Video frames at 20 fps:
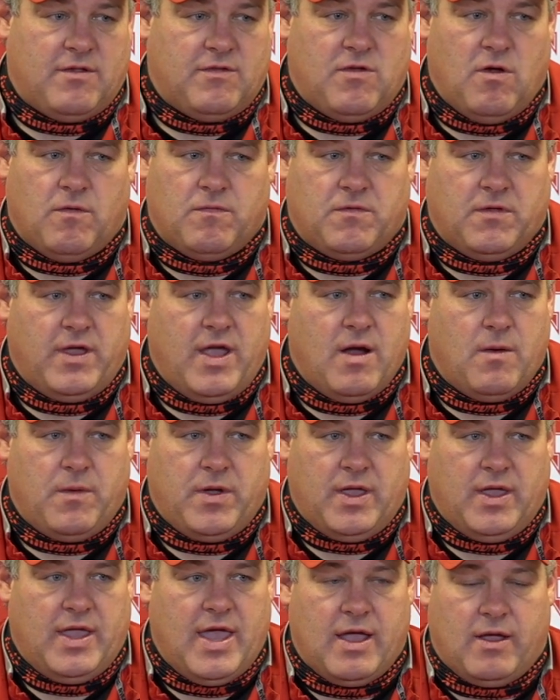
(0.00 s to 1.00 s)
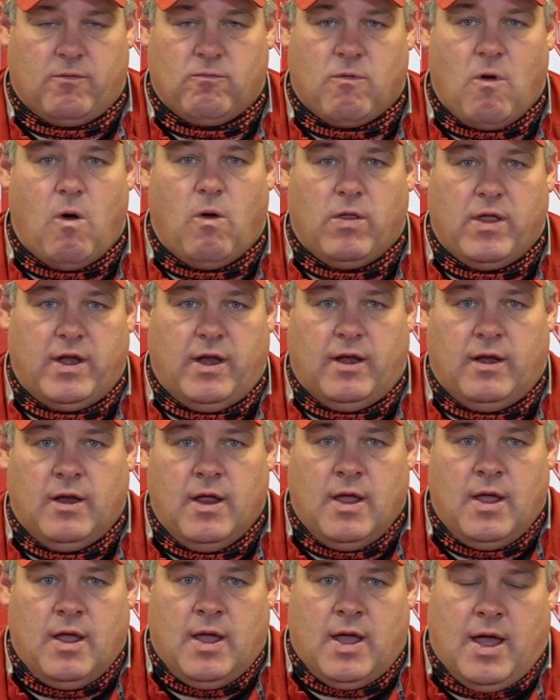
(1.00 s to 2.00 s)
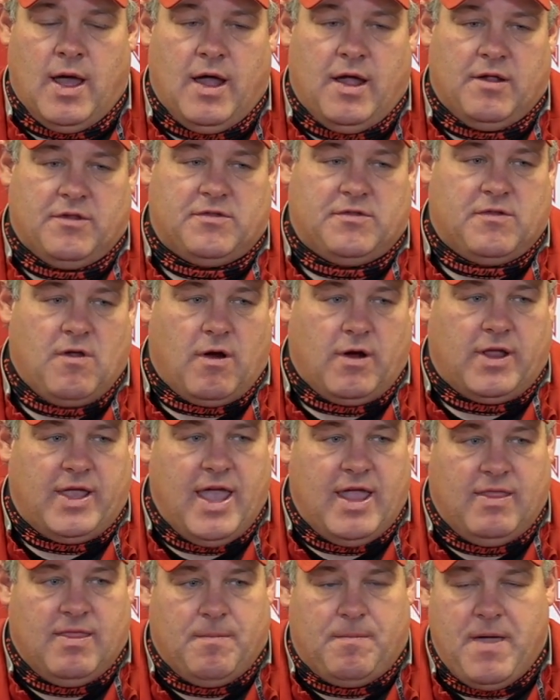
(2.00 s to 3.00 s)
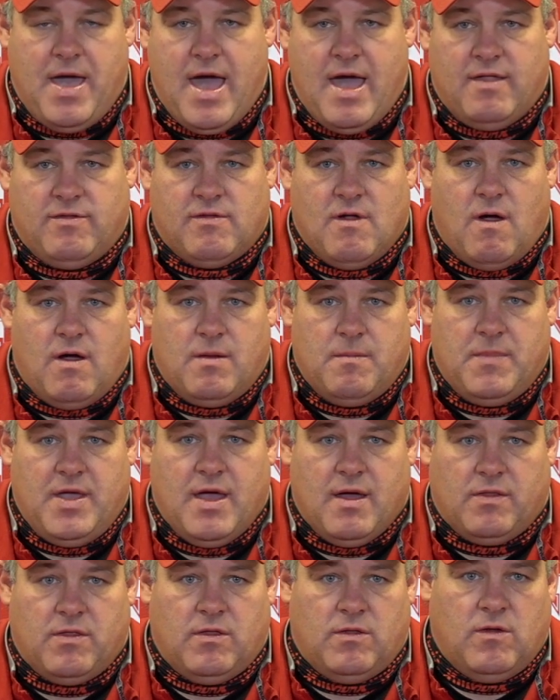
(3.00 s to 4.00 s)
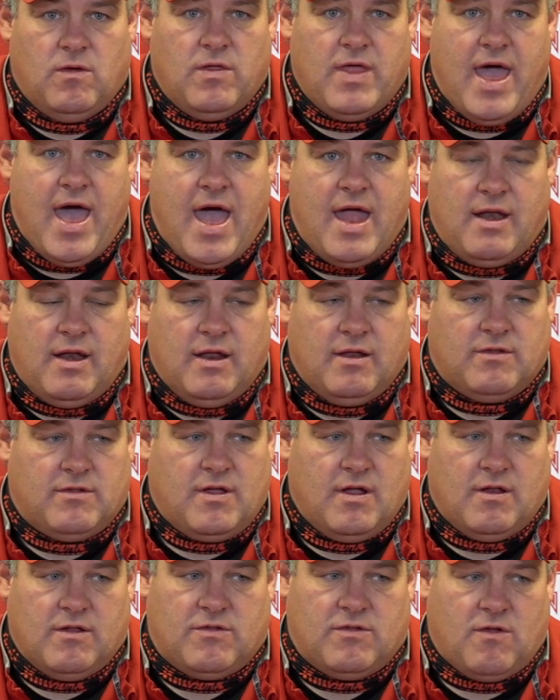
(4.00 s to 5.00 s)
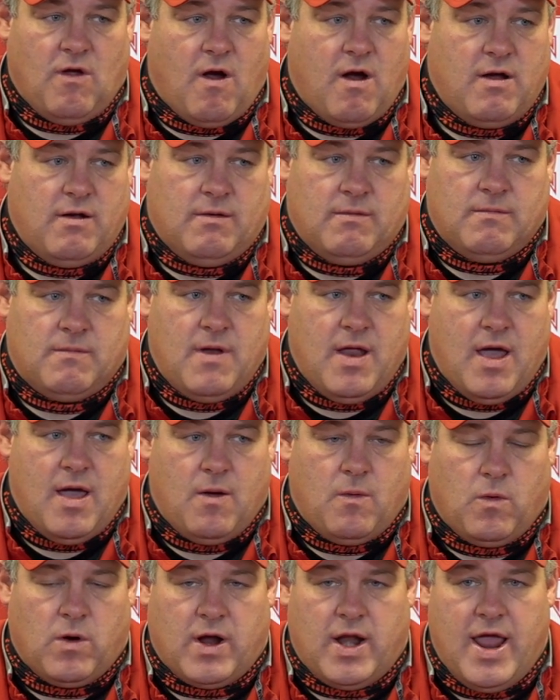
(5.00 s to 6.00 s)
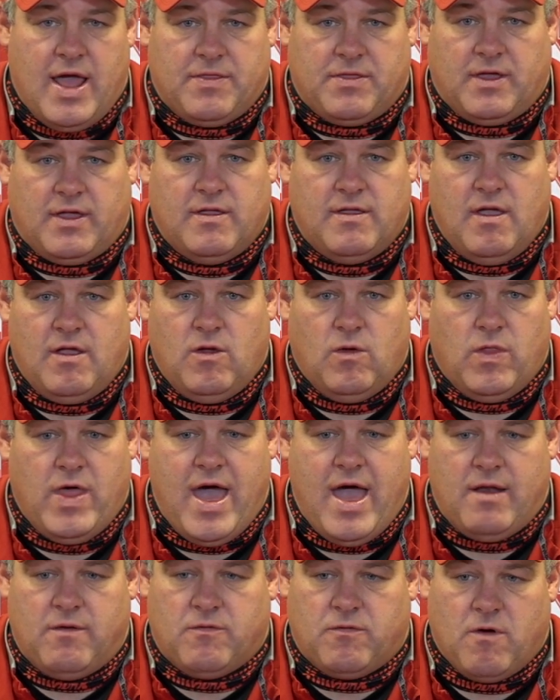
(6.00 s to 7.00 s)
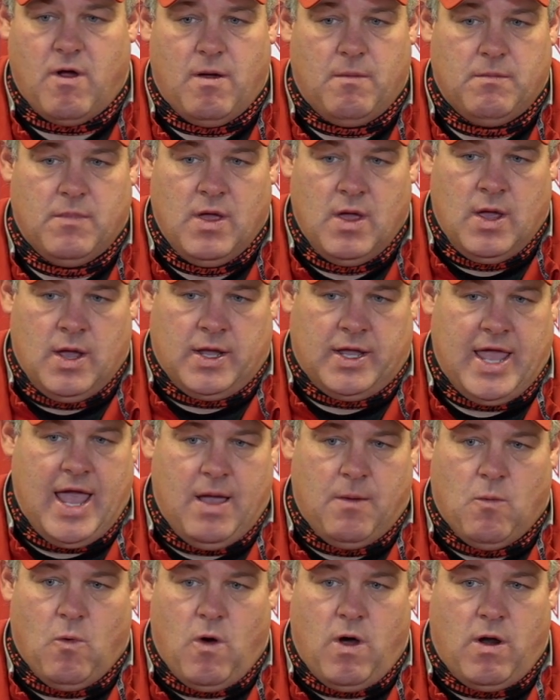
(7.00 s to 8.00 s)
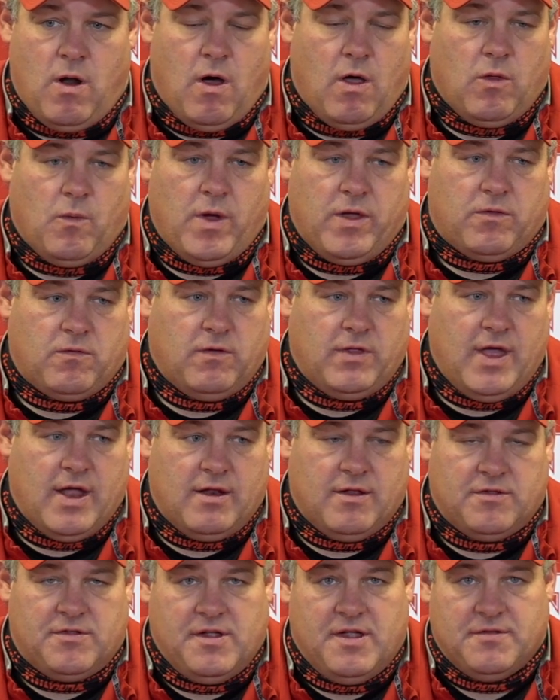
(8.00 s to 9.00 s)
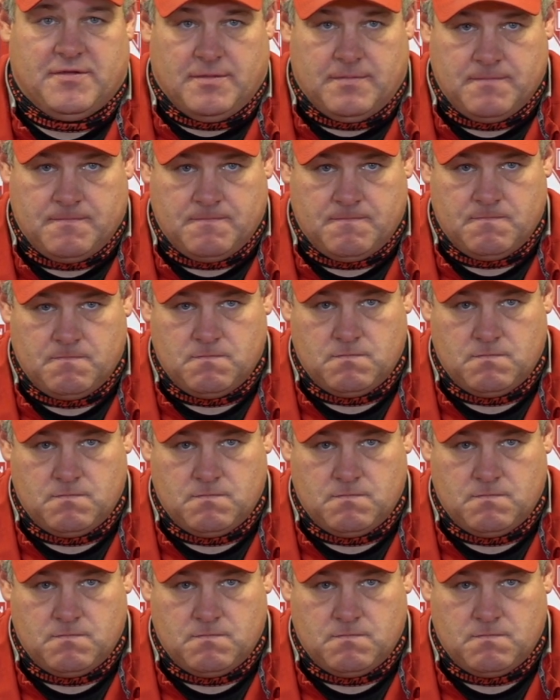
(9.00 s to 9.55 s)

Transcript: Hopefully here we can get rolling and start getting the pads on and be able to do that, and it's going to start, and we're going to have to continue that from game one all the way through the end of the season.